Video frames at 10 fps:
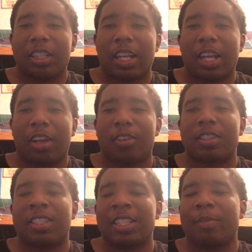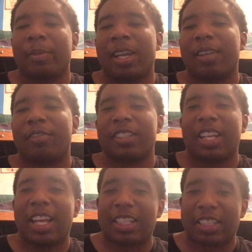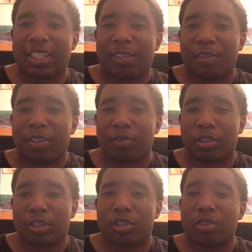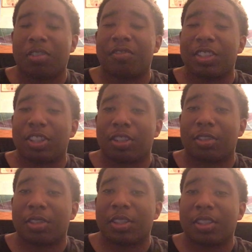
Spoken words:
Now, sit back, relax, and get ready for this short video.